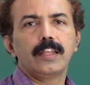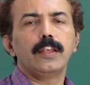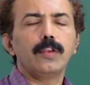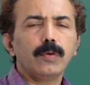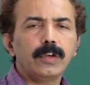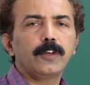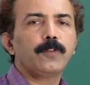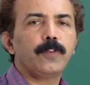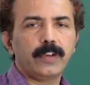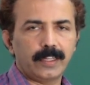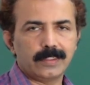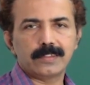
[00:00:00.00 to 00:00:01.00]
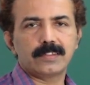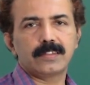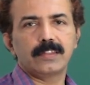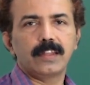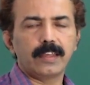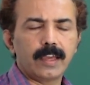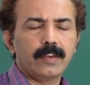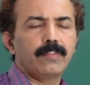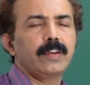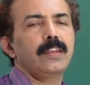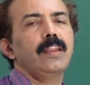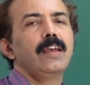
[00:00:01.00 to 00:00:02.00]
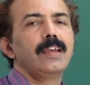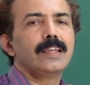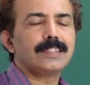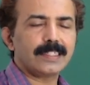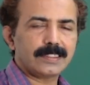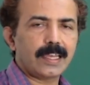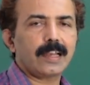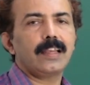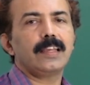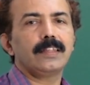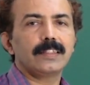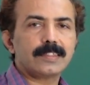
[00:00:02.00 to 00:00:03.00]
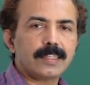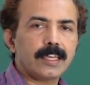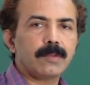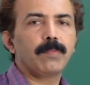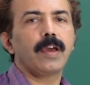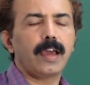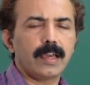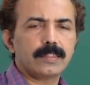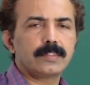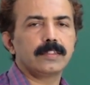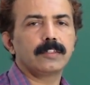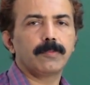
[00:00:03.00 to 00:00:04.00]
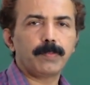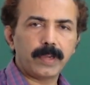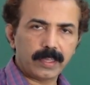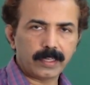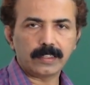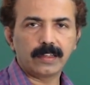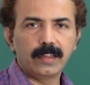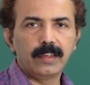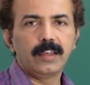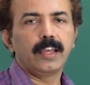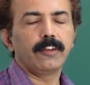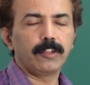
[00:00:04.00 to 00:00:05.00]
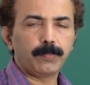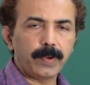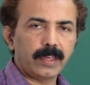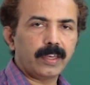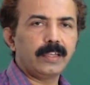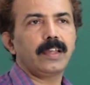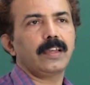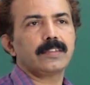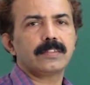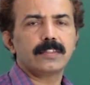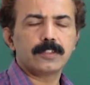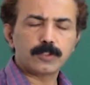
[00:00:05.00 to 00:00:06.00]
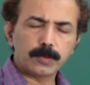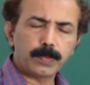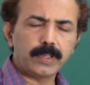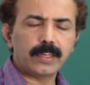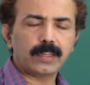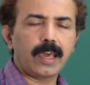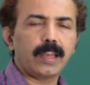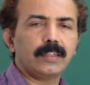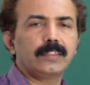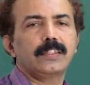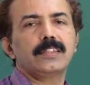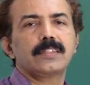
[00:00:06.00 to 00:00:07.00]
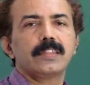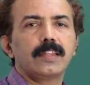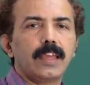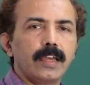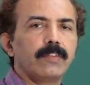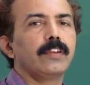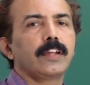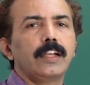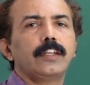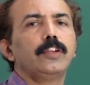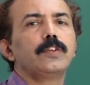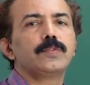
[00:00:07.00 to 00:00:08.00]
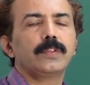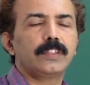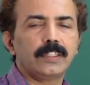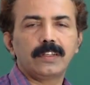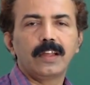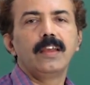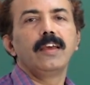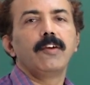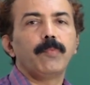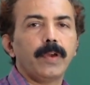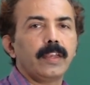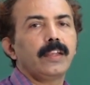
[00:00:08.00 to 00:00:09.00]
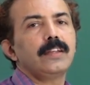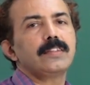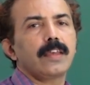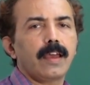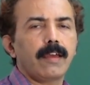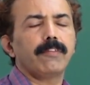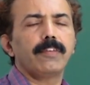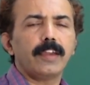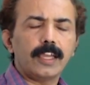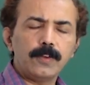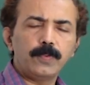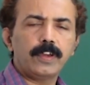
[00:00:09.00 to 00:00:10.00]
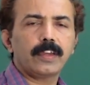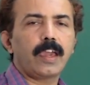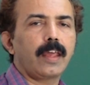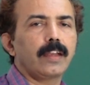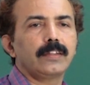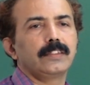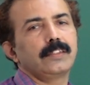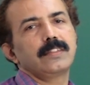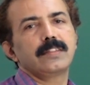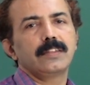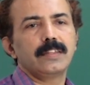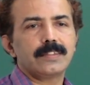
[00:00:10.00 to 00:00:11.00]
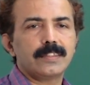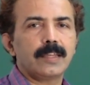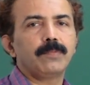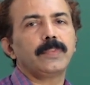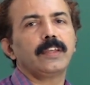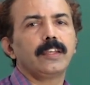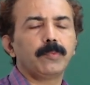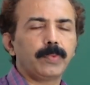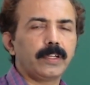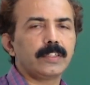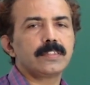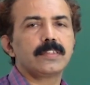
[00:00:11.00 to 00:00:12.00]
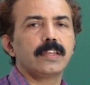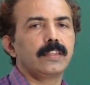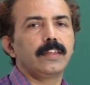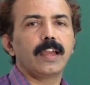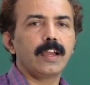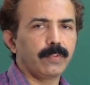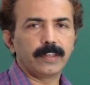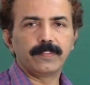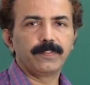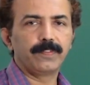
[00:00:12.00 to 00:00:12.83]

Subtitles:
No difference. The young one is exactly the same as the parent. The parent has superior characters, the young one continues with it. Parents have inferior characters, the same thing repeats in the young one.